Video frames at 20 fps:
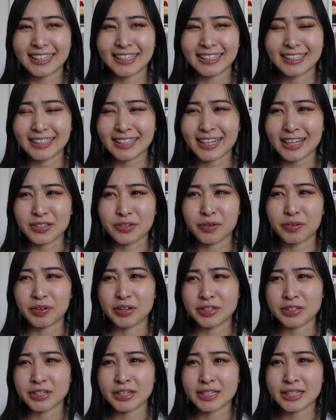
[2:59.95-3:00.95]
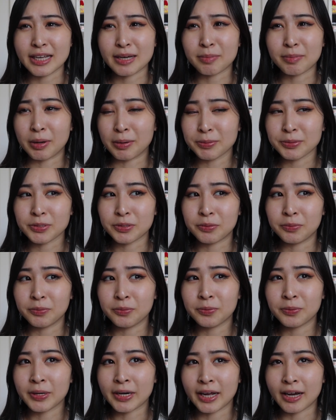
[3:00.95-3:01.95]
took that certification exam almost
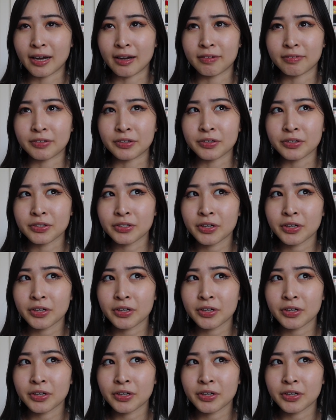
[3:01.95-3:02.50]
two and a half years